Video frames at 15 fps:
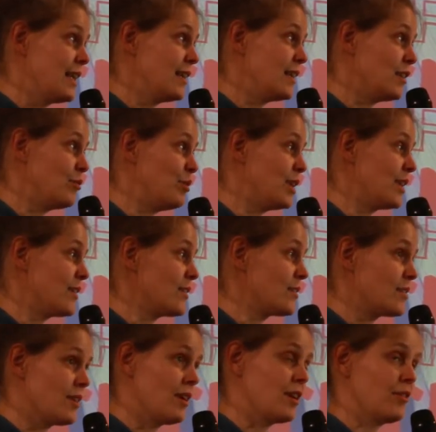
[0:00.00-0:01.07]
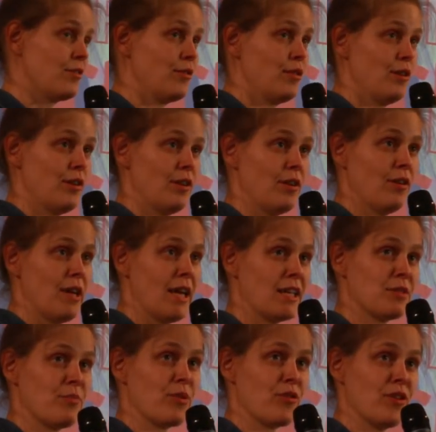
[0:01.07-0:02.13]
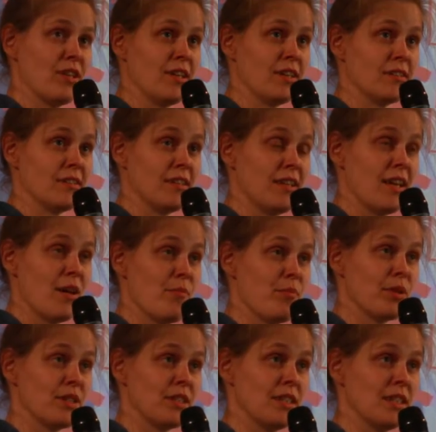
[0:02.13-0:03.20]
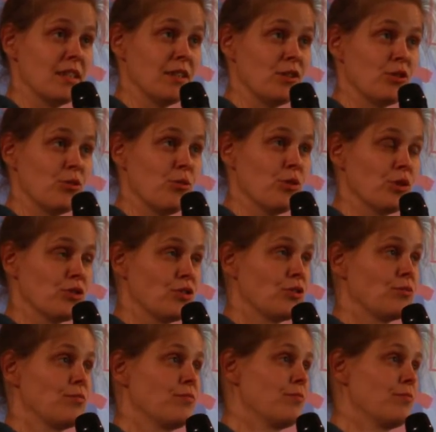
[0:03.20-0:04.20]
that we can start uh, experiencing empathy towards